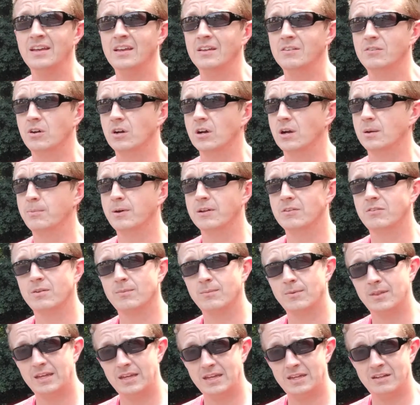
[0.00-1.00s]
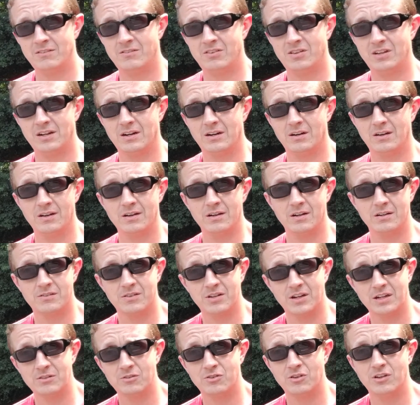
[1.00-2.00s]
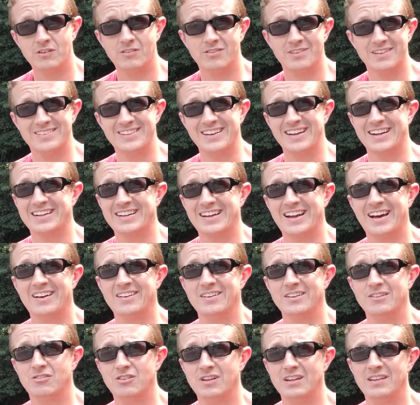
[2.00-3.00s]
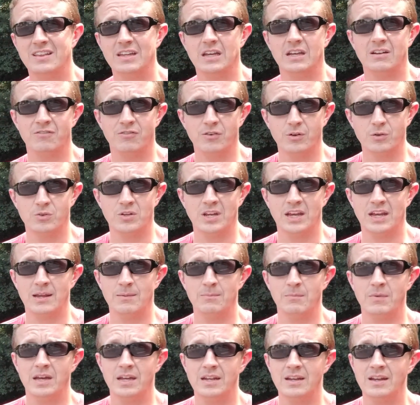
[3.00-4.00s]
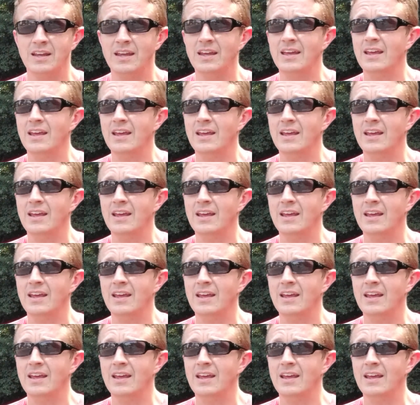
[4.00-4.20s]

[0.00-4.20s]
talk about some of the interior touches, the technology, the infotainment,